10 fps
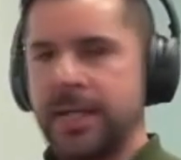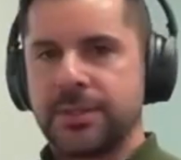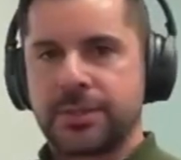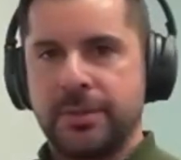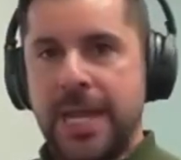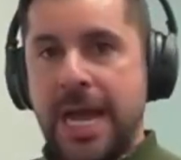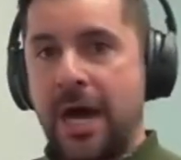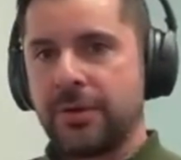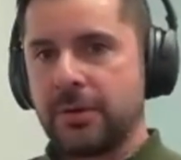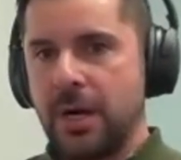right? So
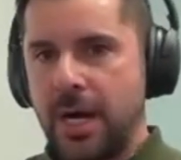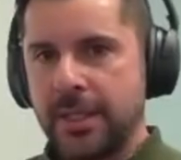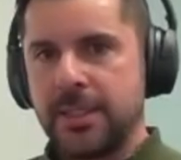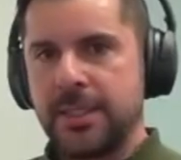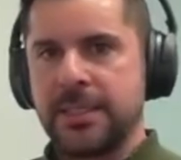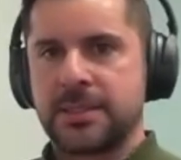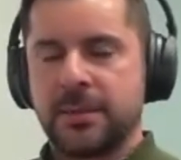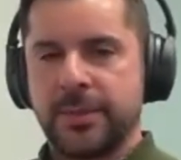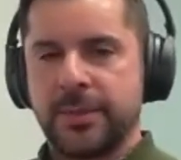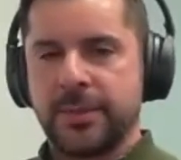now they're auditing
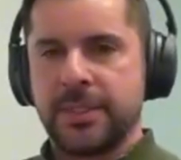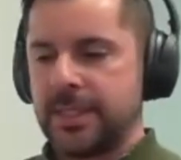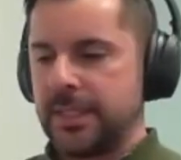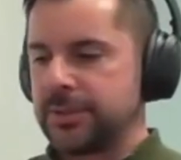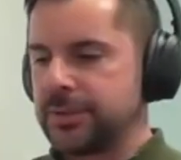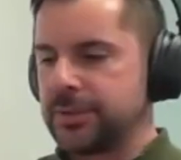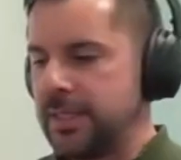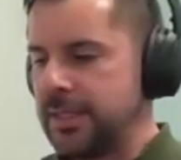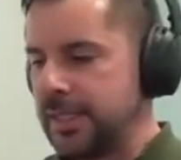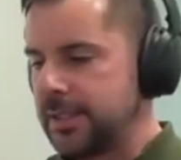some of these things.
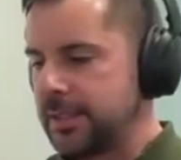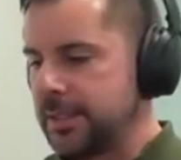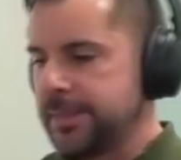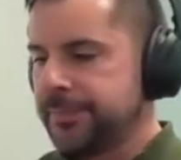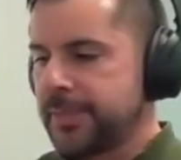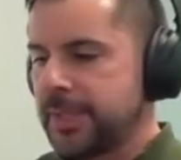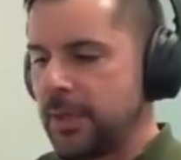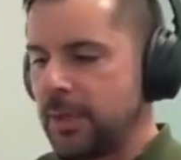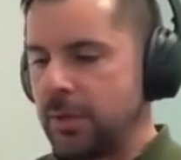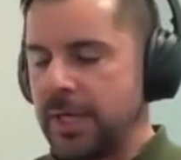So I think,
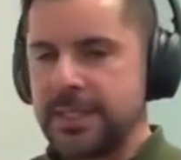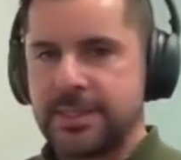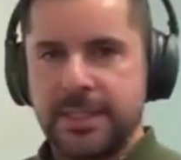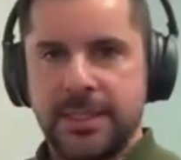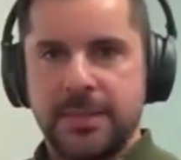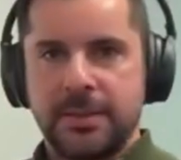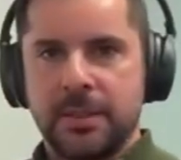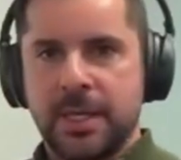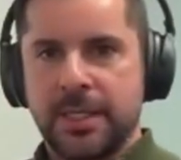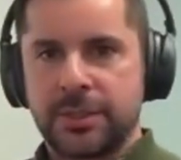where I see
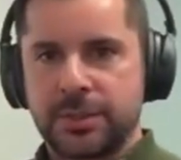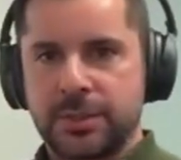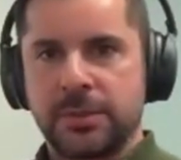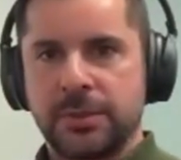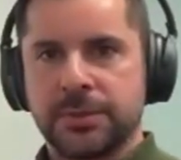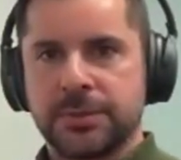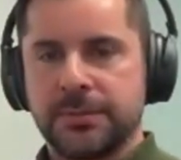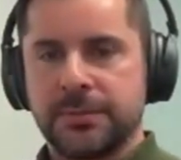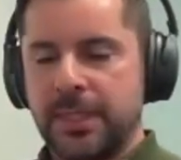a lot of struggles